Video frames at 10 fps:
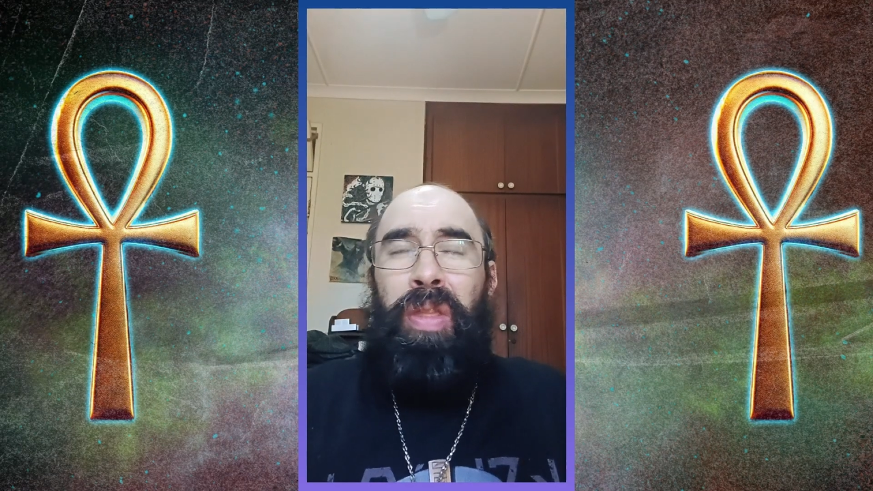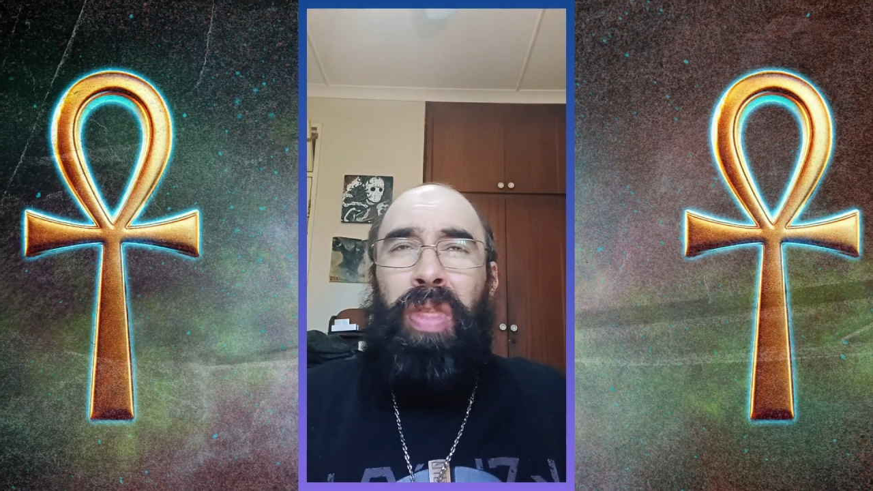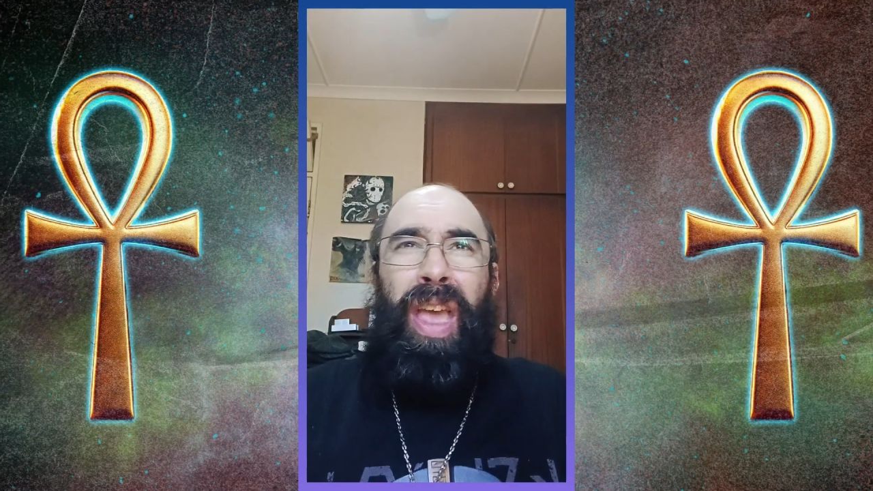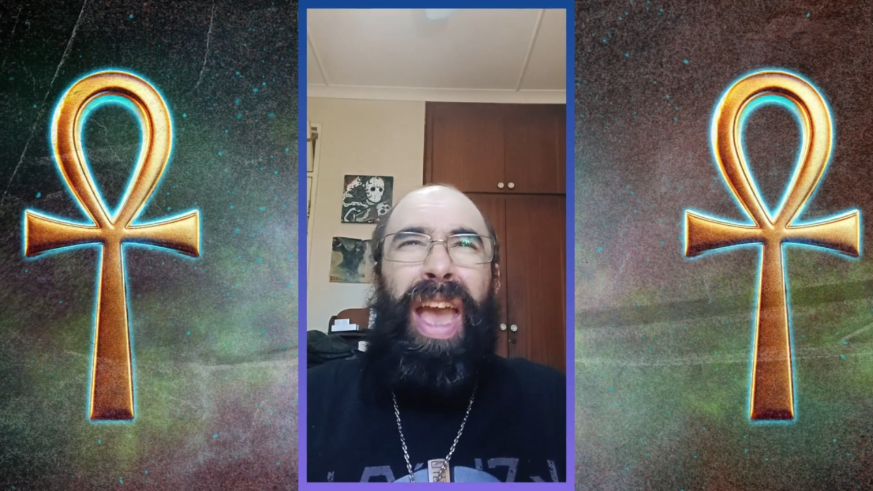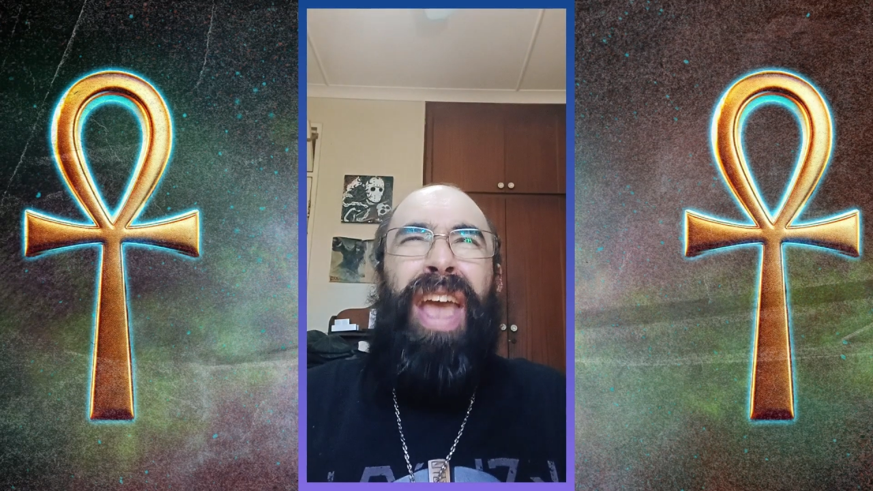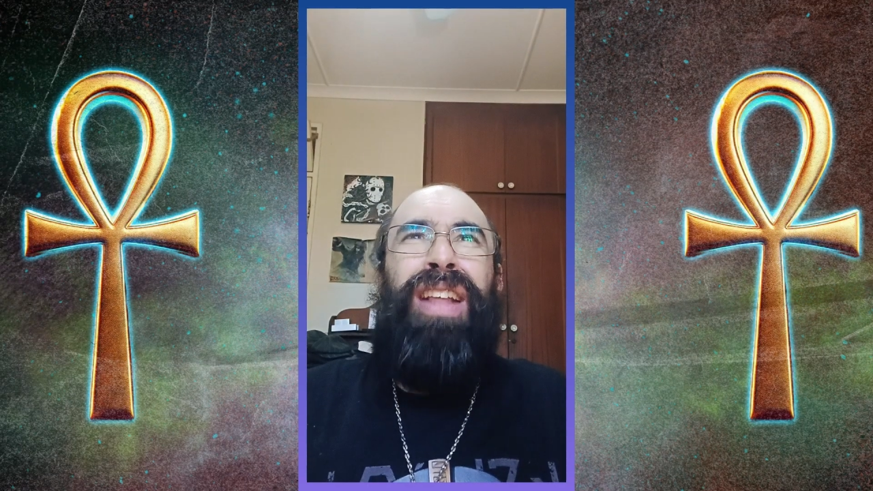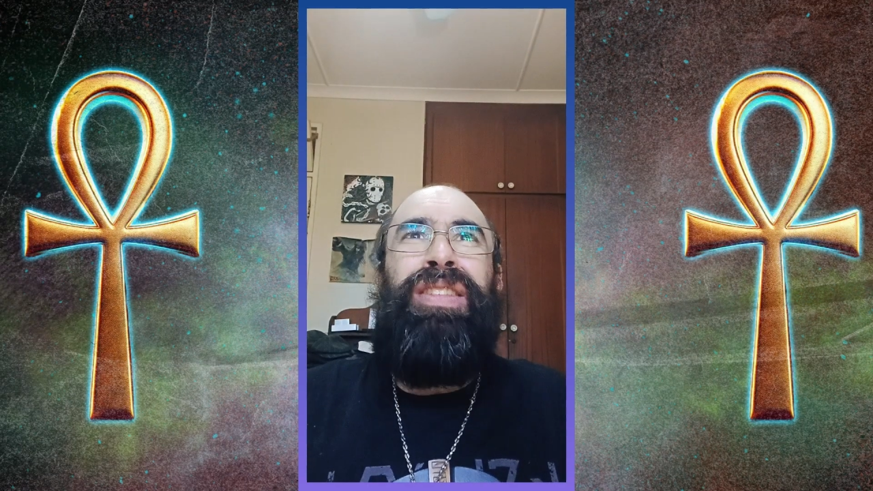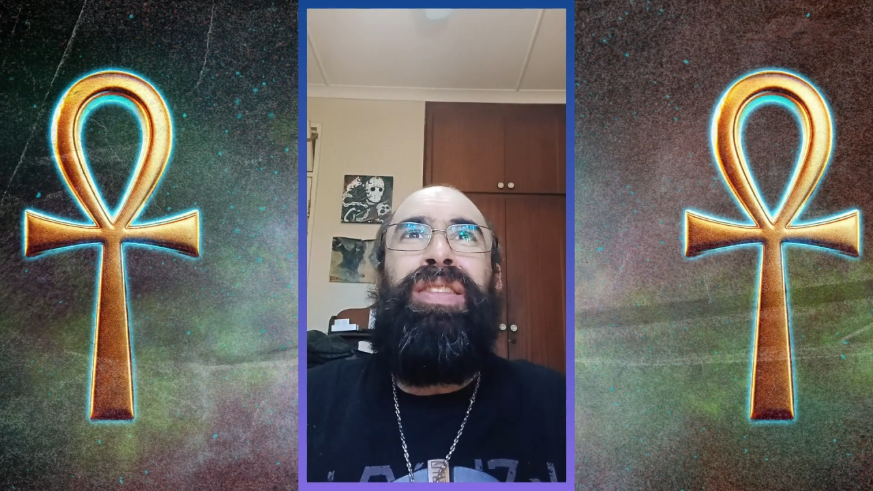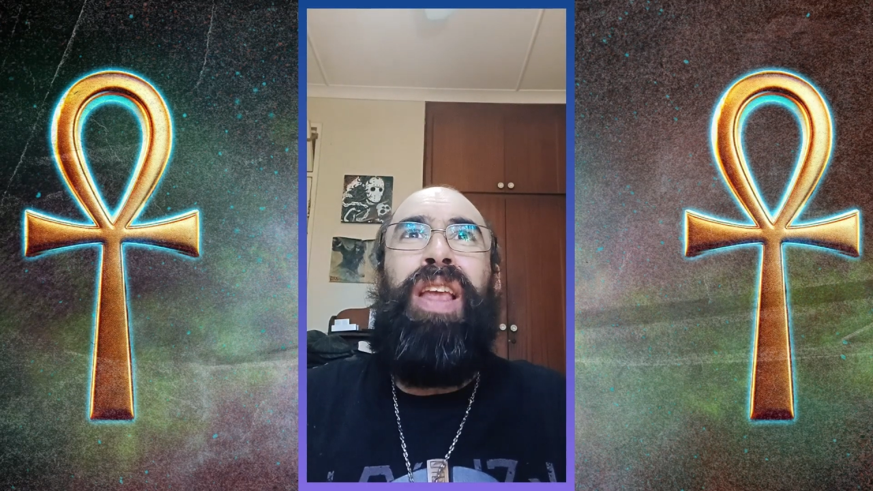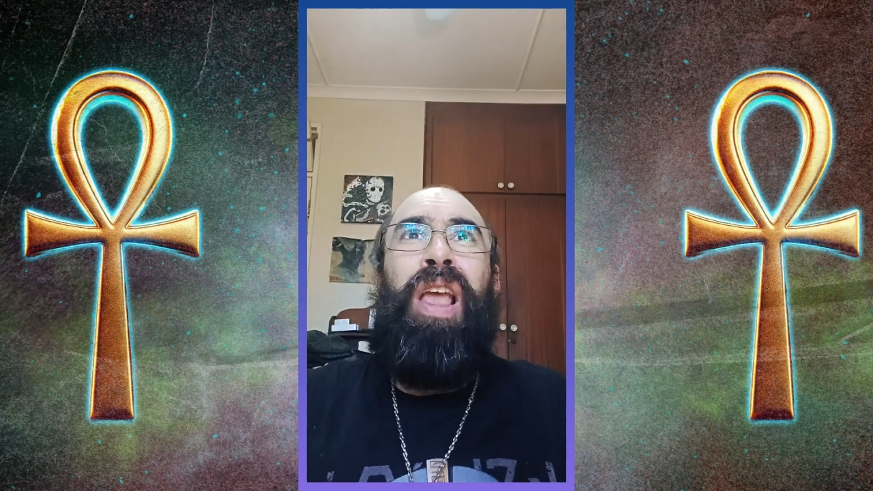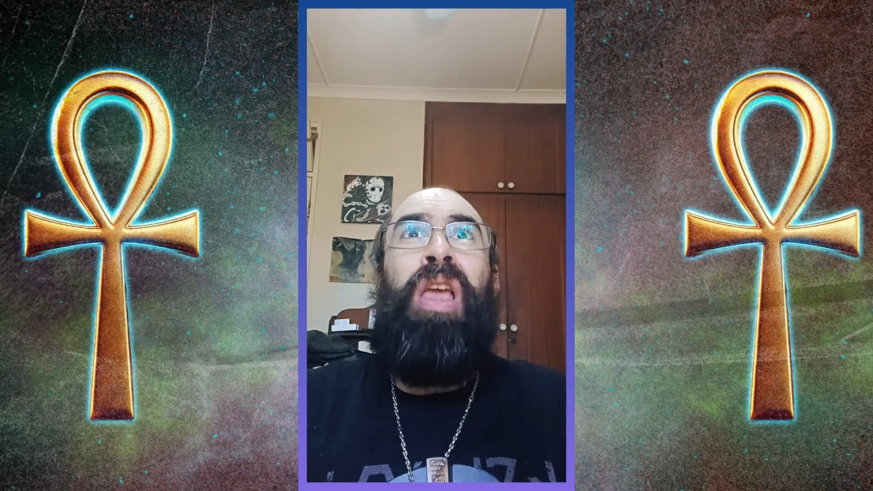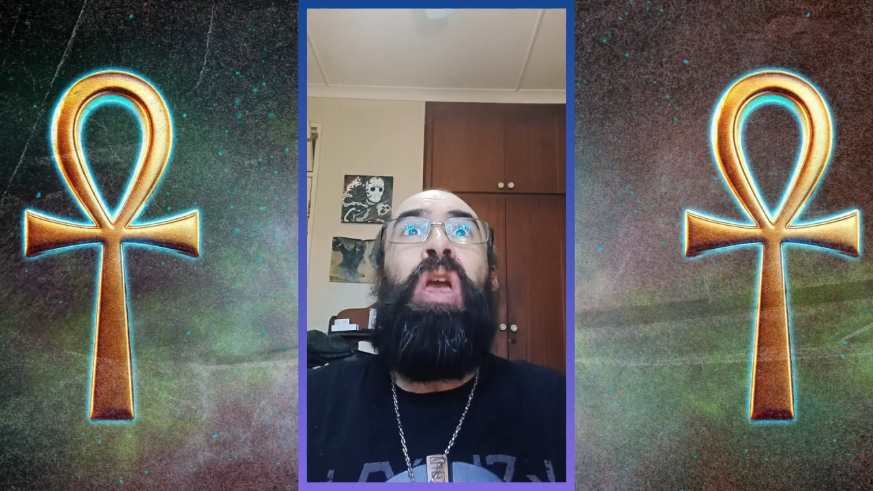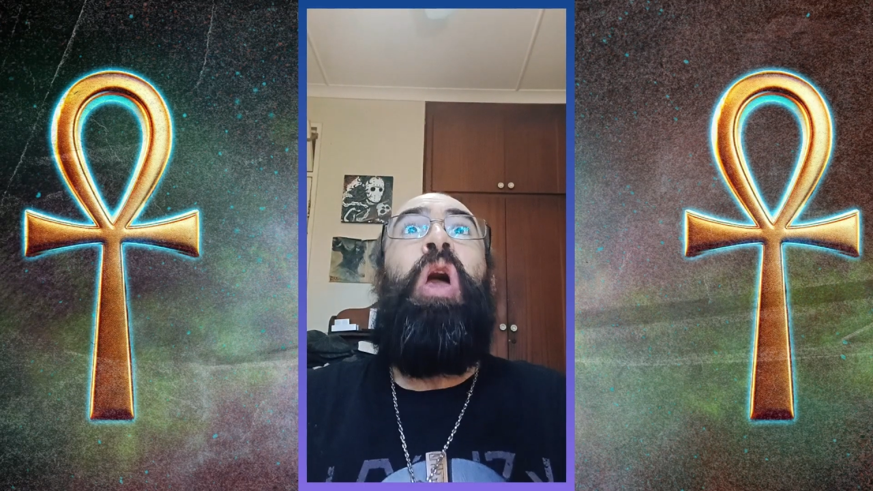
the ANC